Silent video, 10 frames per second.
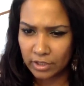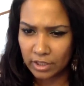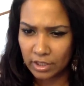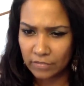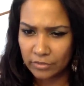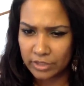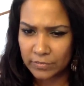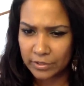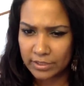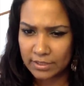love or
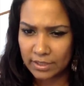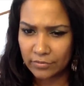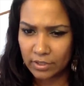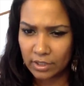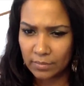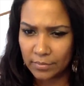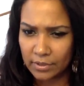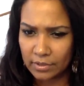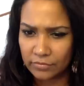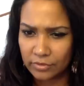experience level up
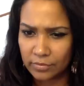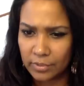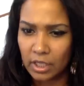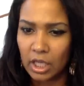and look for